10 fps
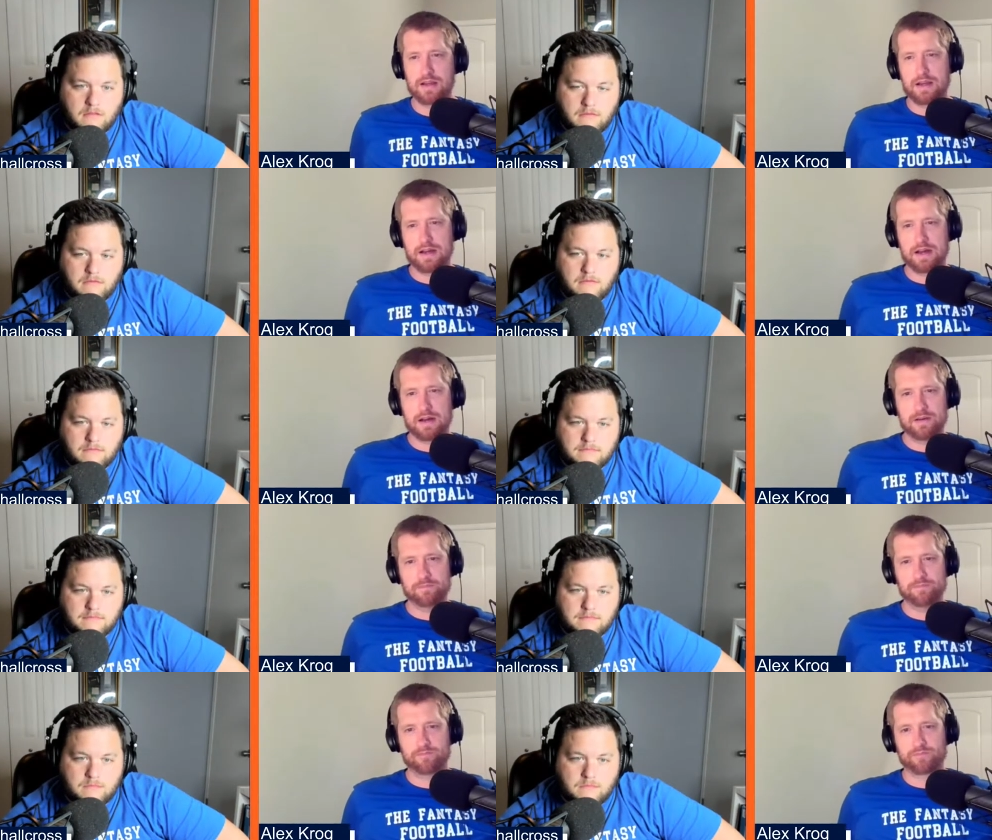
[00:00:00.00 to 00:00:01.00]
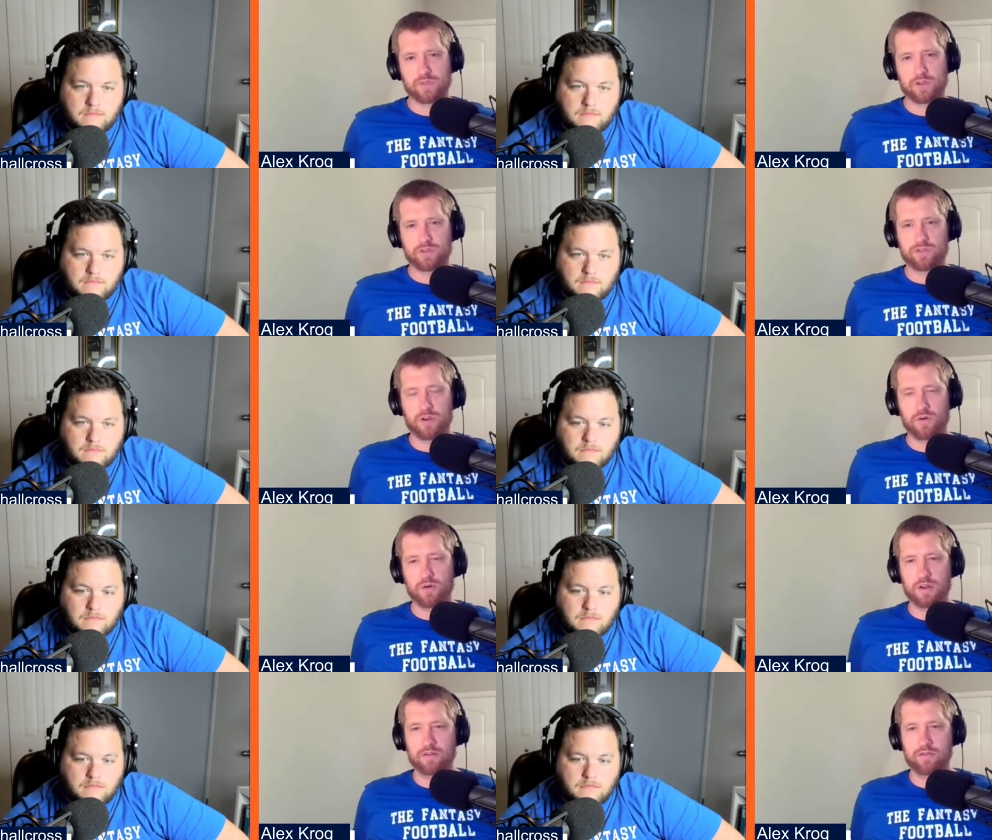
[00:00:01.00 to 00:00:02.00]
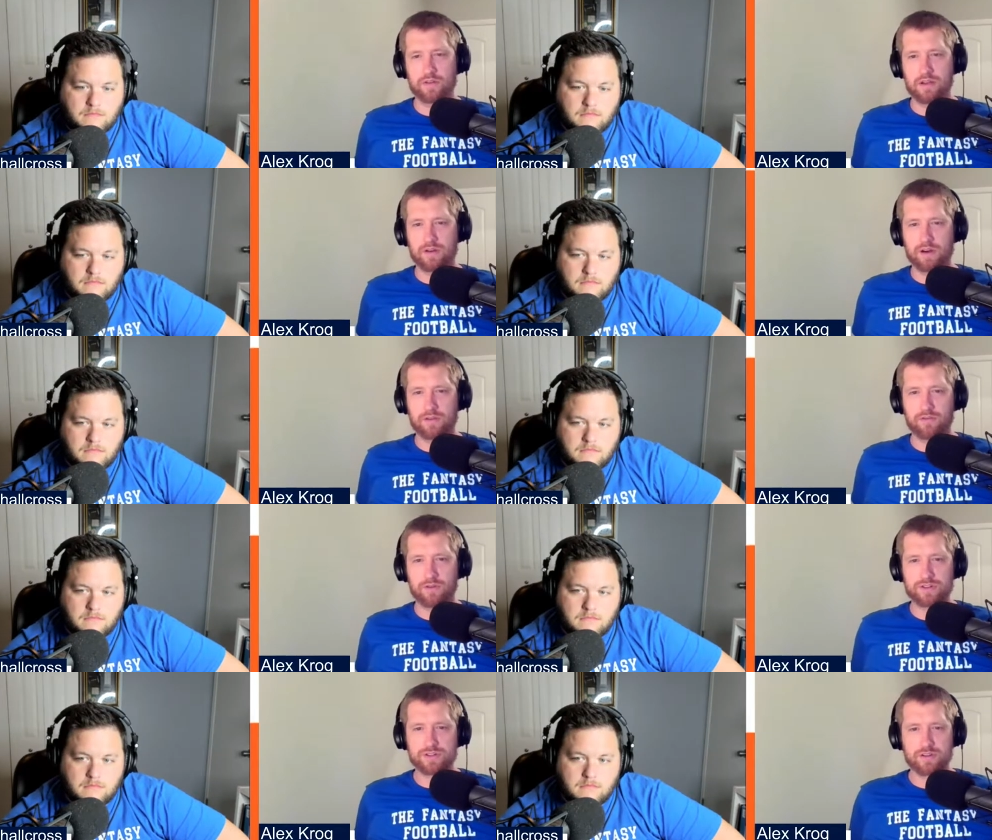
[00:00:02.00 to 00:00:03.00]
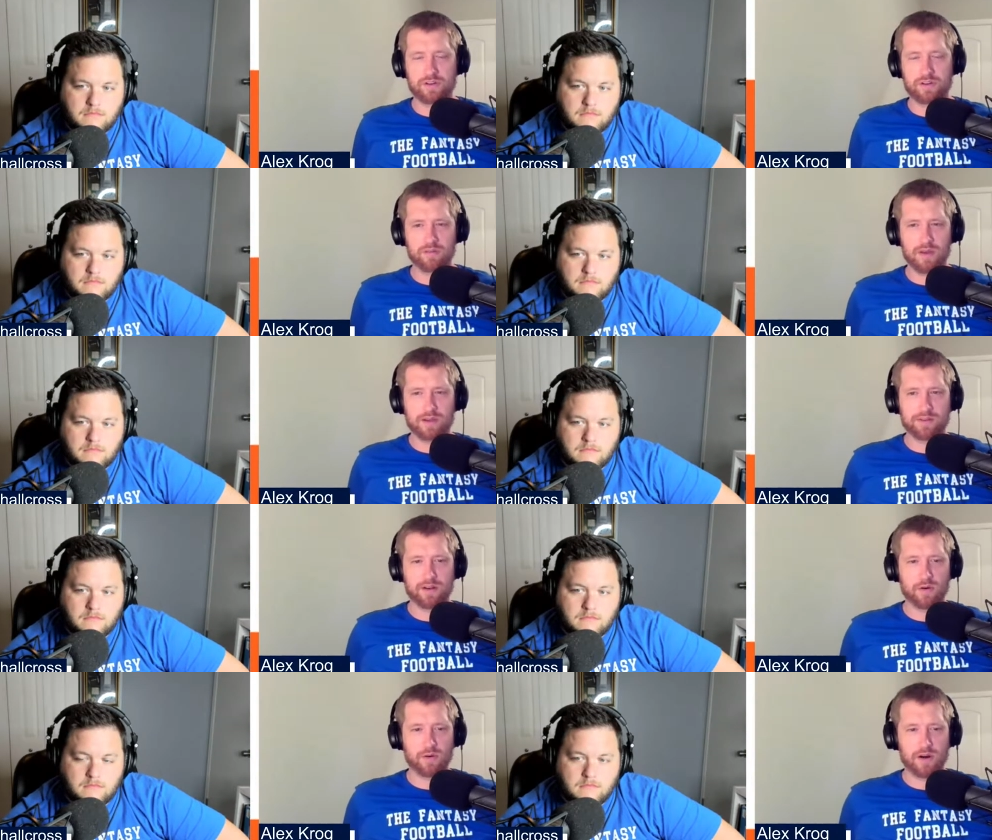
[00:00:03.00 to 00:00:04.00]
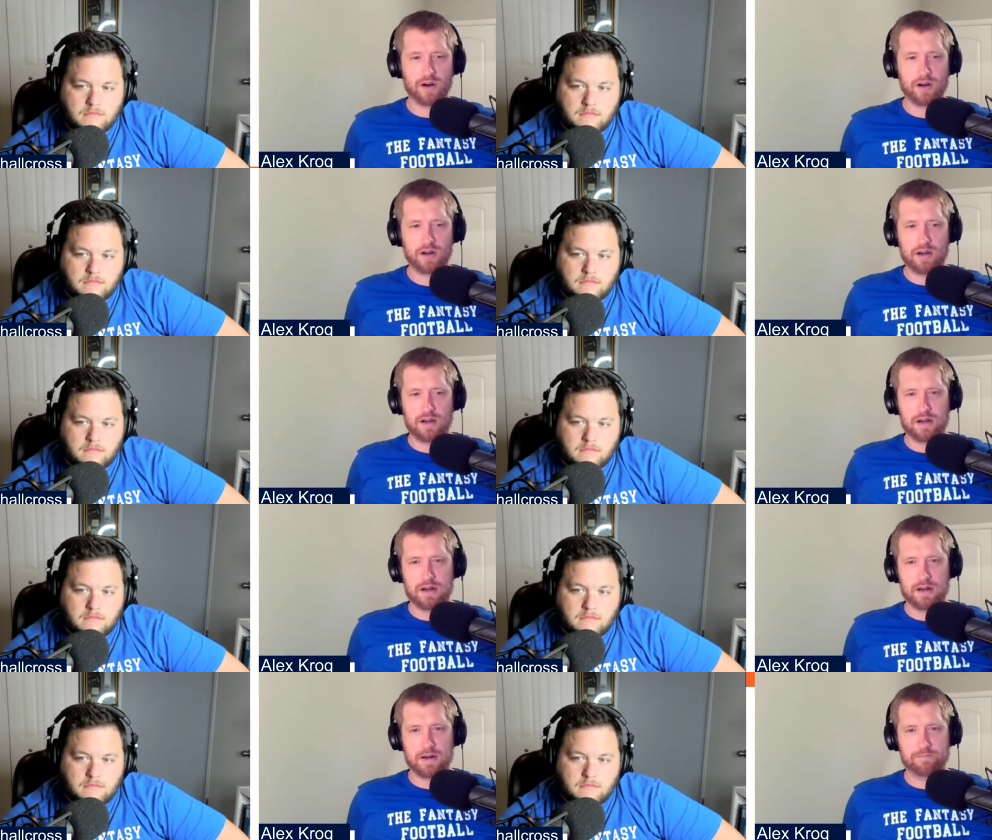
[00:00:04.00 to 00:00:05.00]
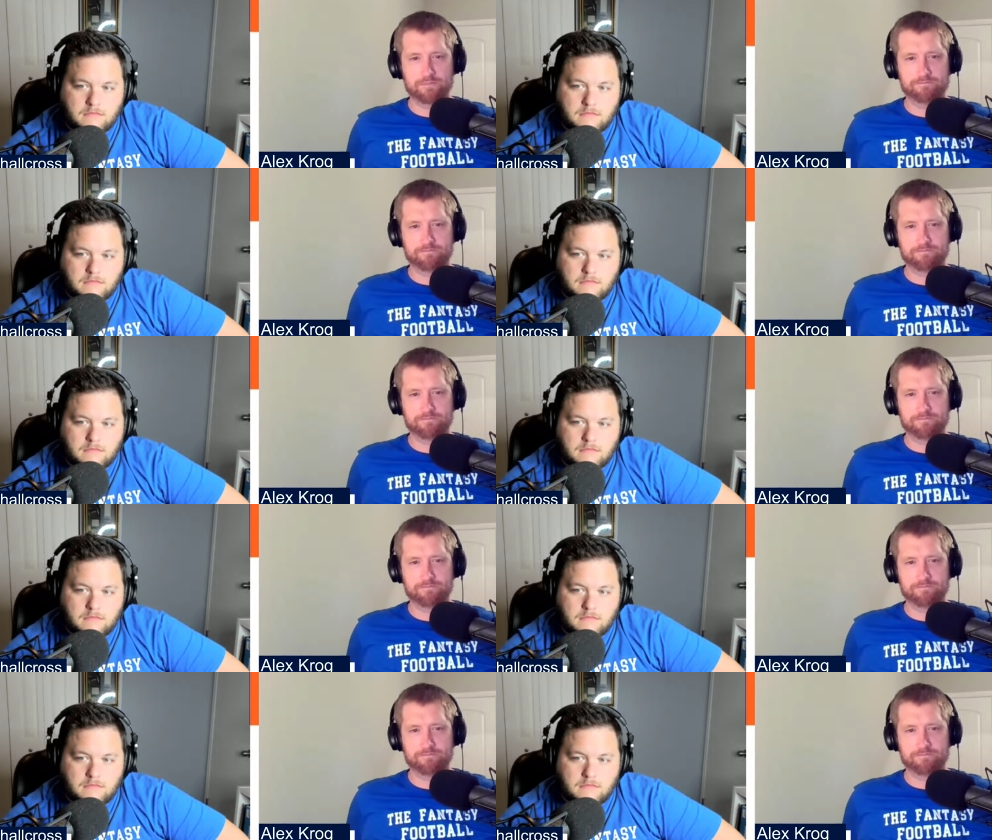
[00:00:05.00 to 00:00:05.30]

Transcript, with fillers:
Speaker 1: Um, so if if unfortunately if you're a Mixon owner, um,